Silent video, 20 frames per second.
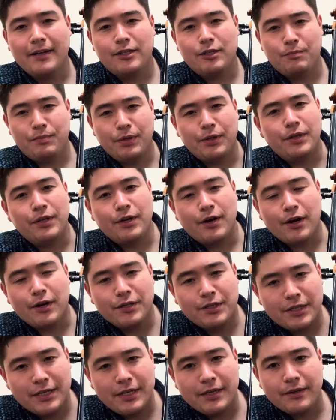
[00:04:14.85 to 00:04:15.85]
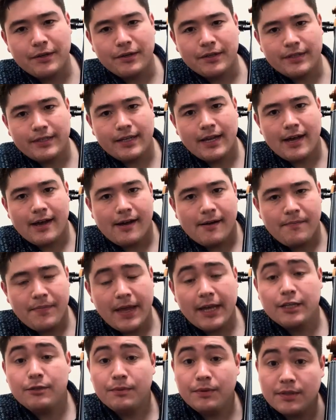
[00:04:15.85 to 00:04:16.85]
to building our skills um,
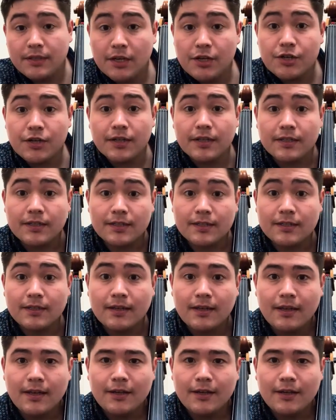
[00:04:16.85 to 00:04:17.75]
as musicians.